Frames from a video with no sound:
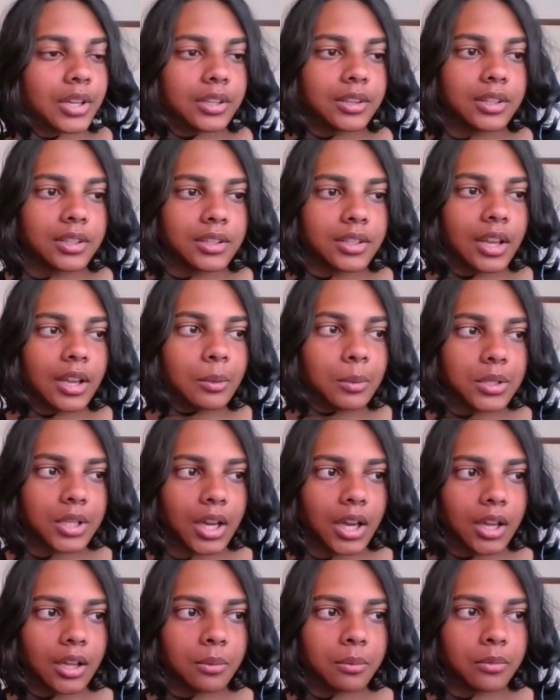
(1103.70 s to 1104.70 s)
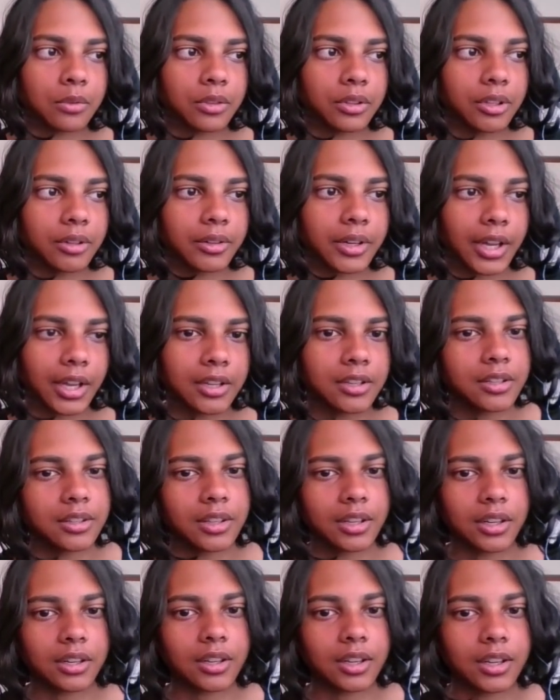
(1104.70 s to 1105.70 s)
But at the same time, with the
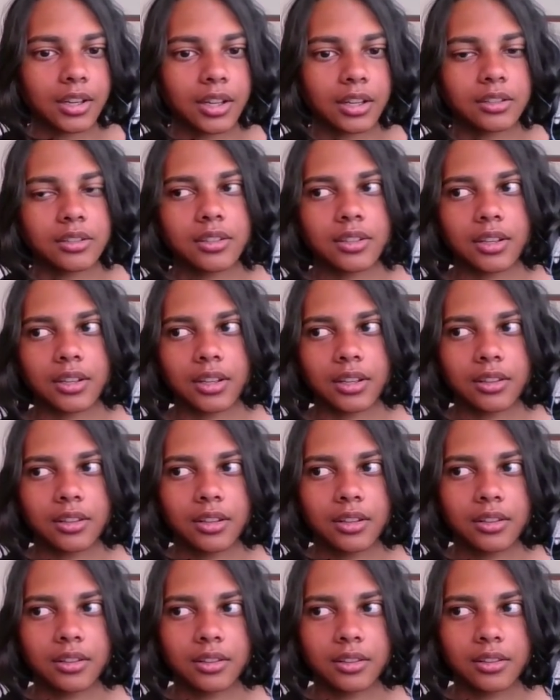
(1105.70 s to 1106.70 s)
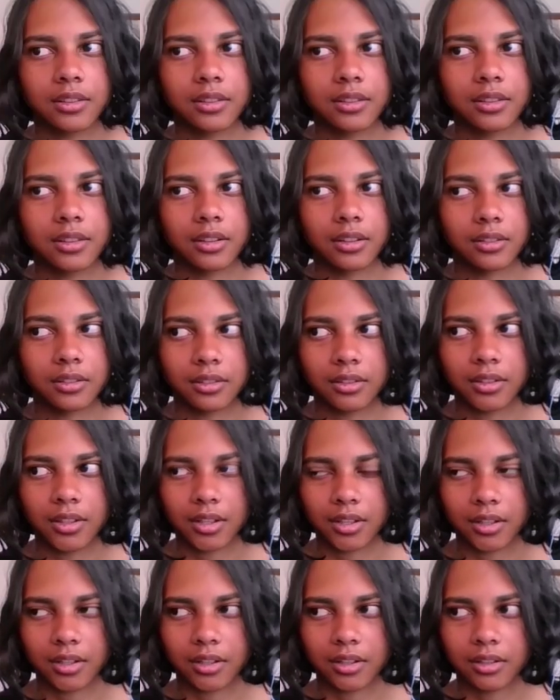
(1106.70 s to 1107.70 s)
reaction that I kind of get to that, I think that
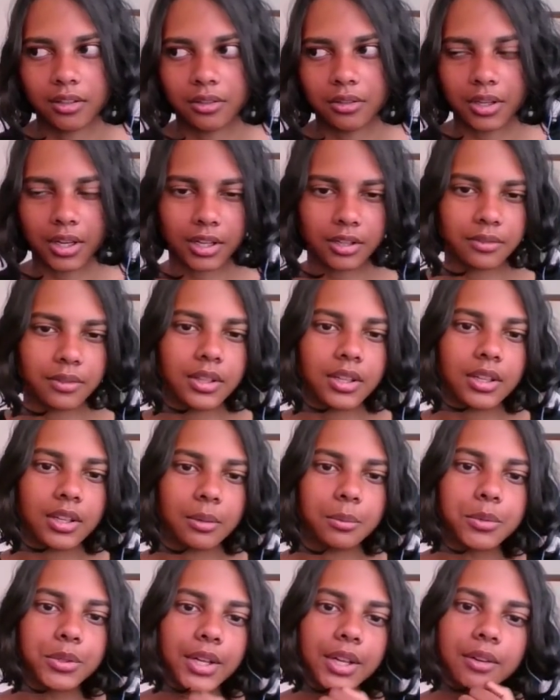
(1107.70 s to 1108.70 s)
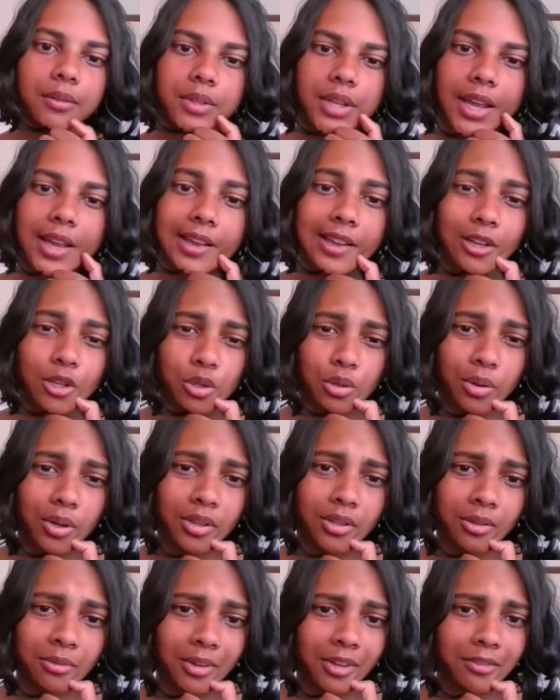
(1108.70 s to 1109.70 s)
you guys feel like I'm kind of taking
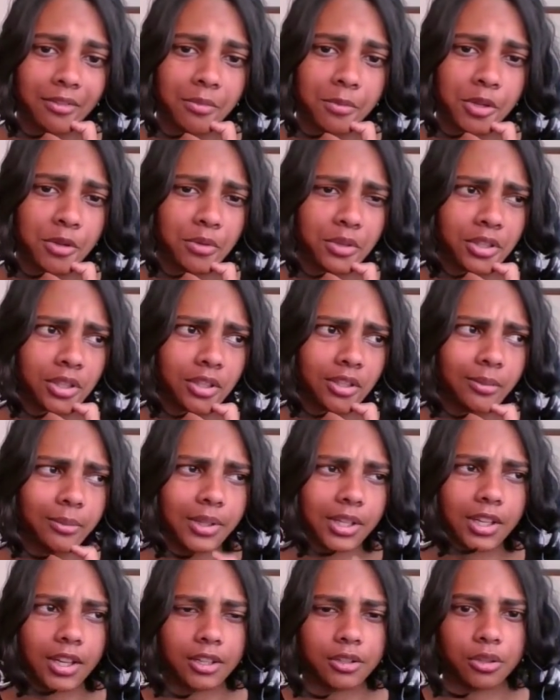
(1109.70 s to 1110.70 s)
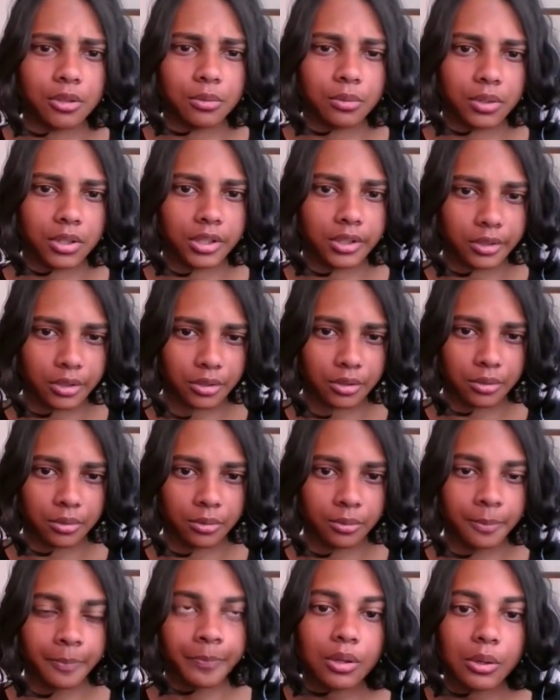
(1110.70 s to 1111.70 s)
choice away from you, which is something I don't want to
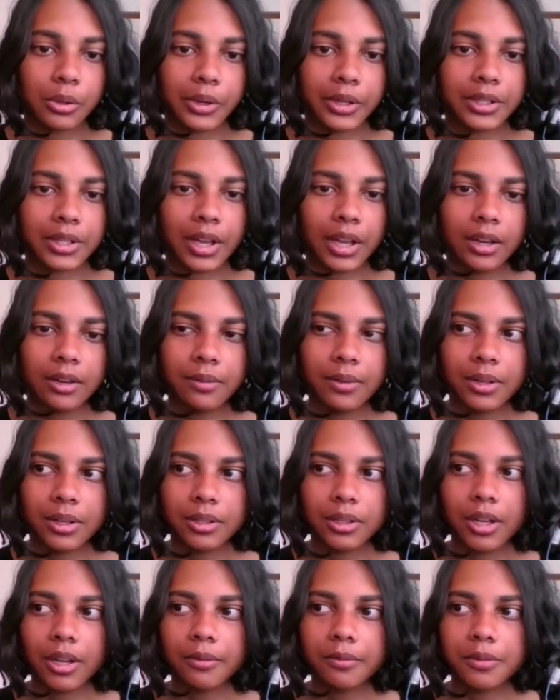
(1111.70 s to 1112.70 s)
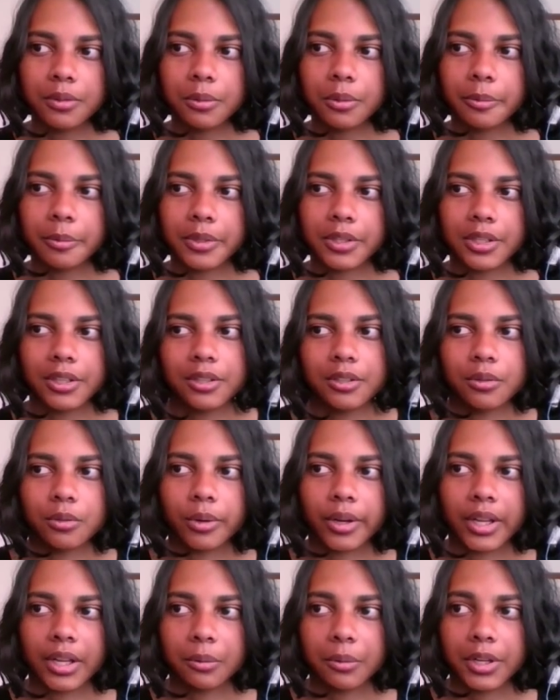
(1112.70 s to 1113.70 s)
do. So it's kind of an uncomfortable
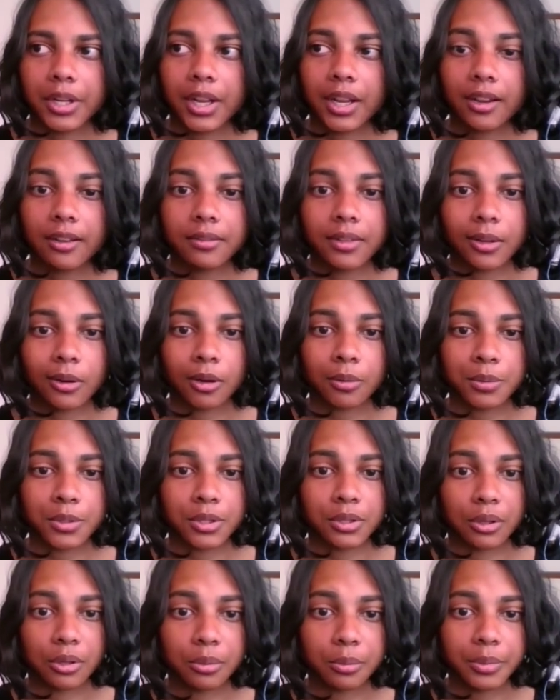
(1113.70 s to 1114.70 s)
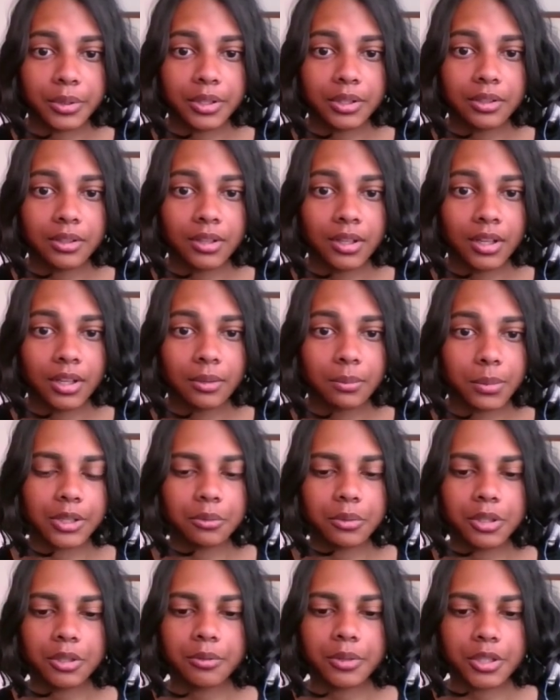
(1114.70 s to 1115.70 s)
position where I want to have that option open.
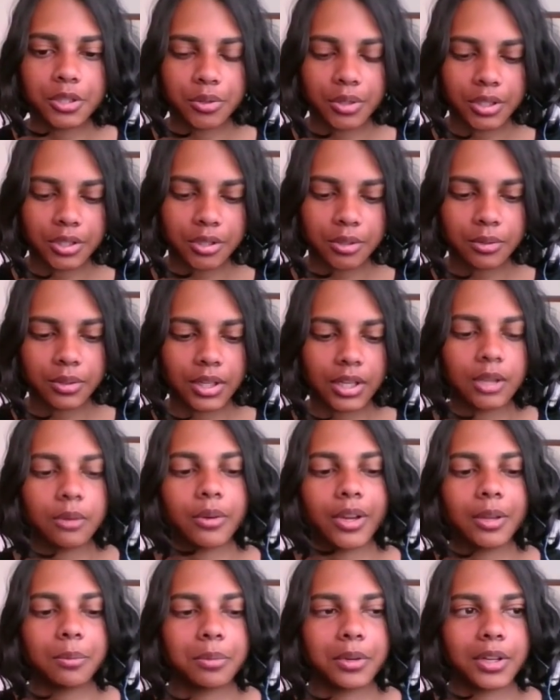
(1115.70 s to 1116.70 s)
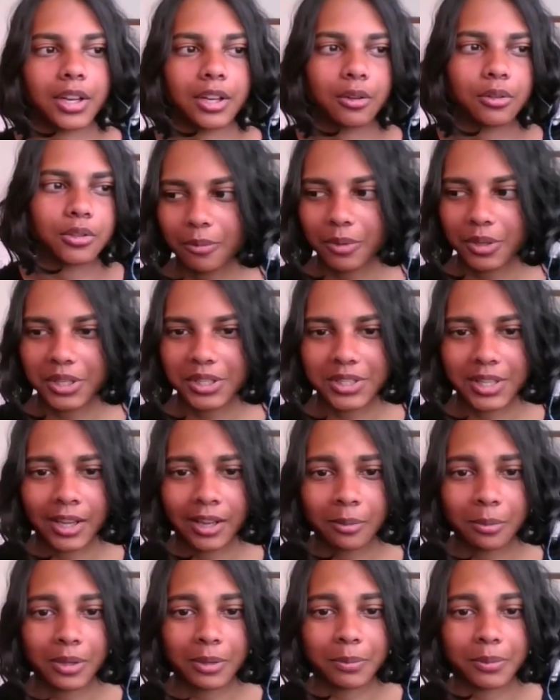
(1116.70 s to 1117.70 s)
I don't want to restrict you in any way, but I don't want to
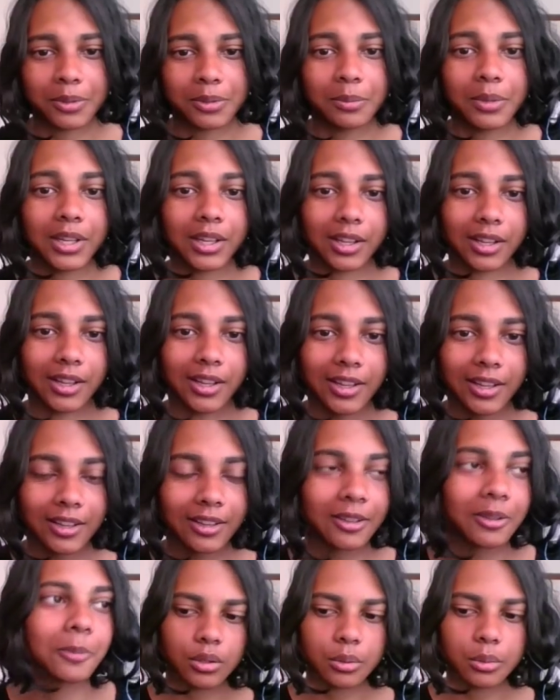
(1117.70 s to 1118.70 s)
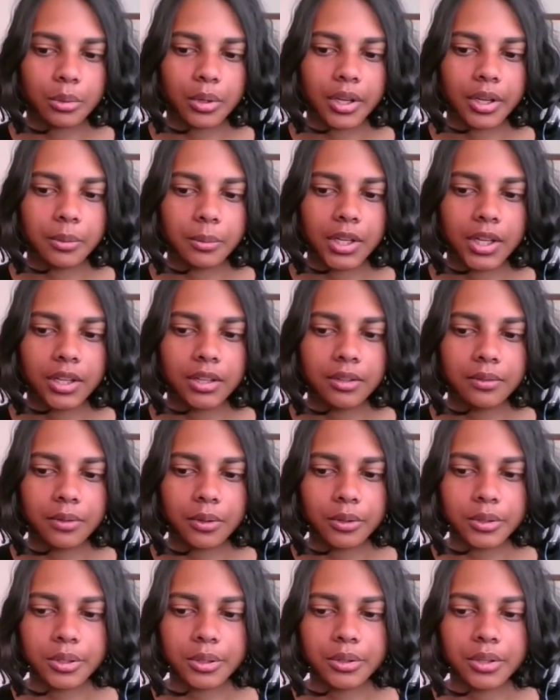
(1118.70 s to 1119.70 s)
take people's money. So I'm kind
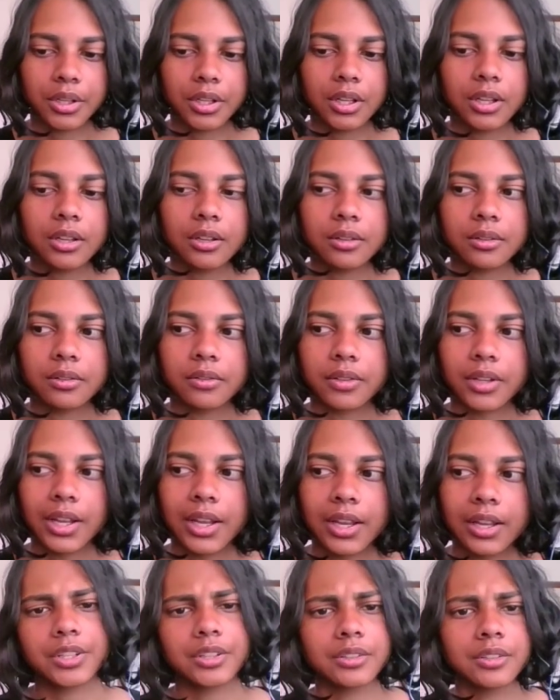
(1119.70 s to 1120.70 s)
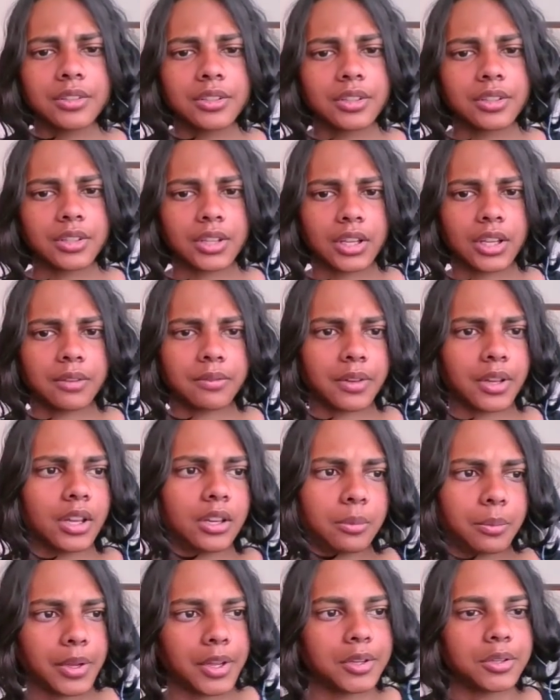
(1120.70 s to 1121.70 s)
of also thinking of, this isn't just like if
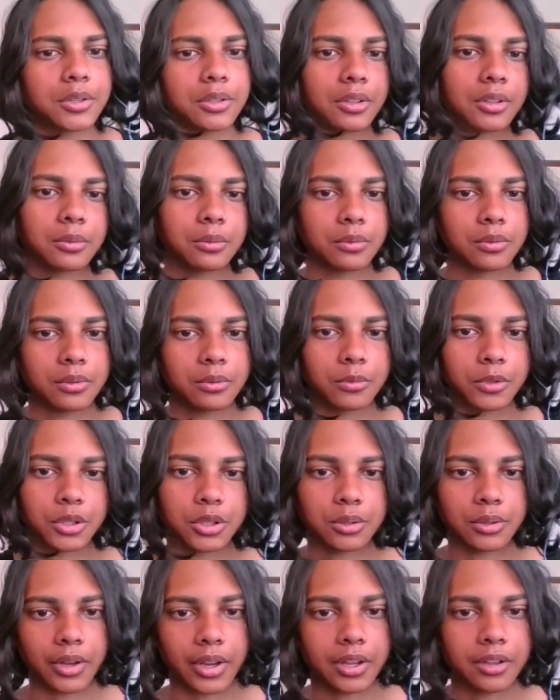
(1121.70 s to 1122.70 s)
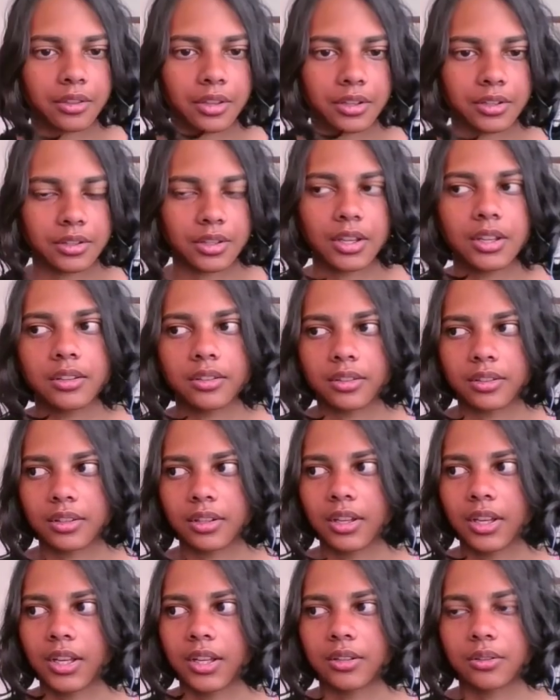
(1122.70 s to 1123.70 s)
I had a Patreon, would you like these
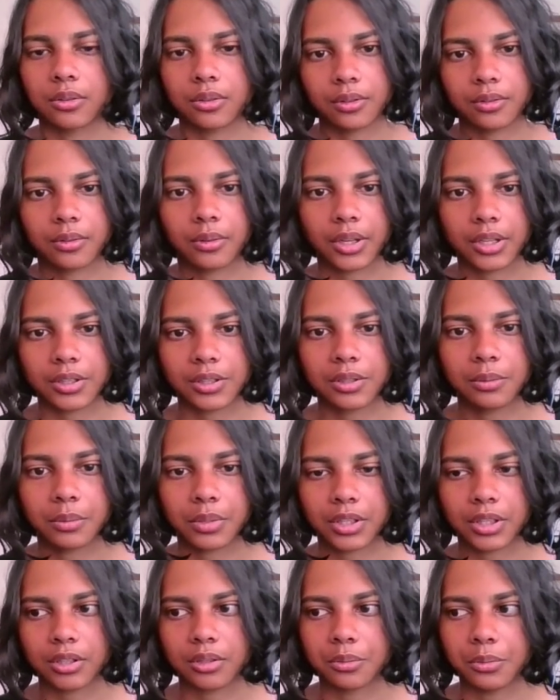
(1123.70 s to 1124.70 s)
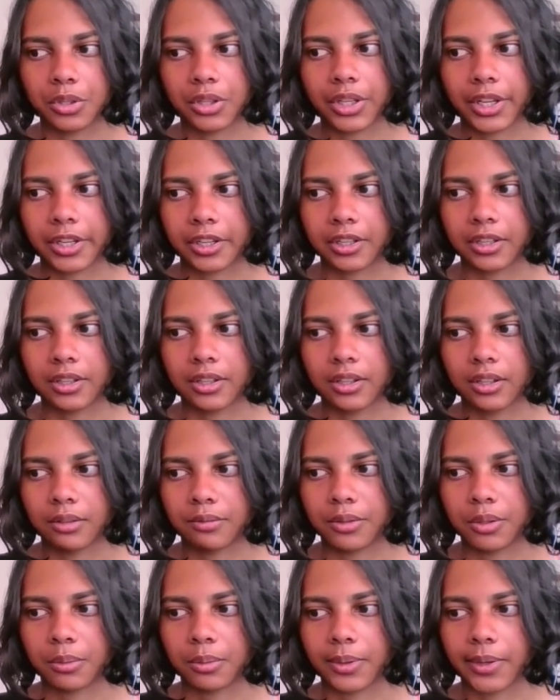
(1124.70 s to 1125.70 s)
things sort of question, but it's more like
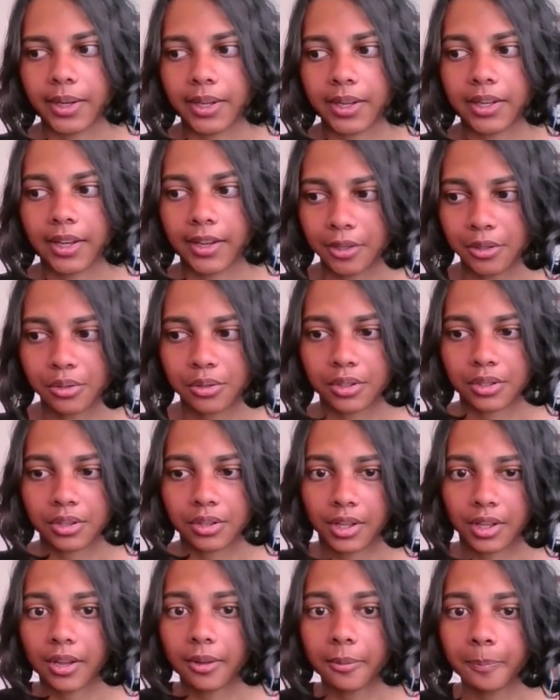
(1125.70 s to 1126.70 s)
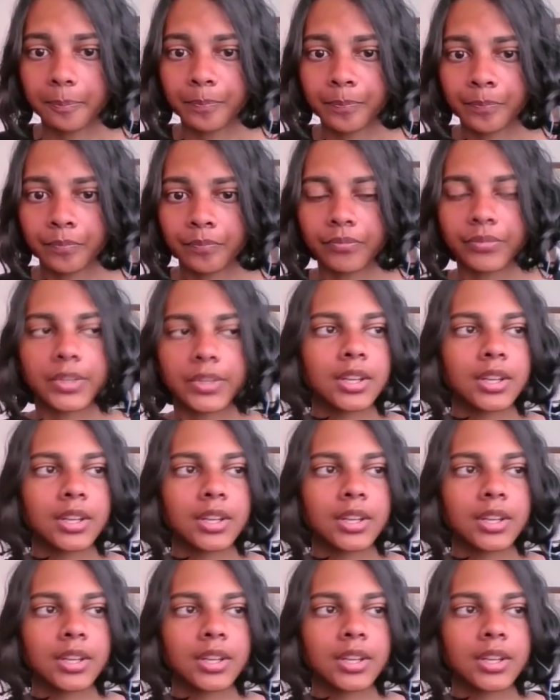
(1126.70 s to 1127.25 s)
if you would like an extra thing,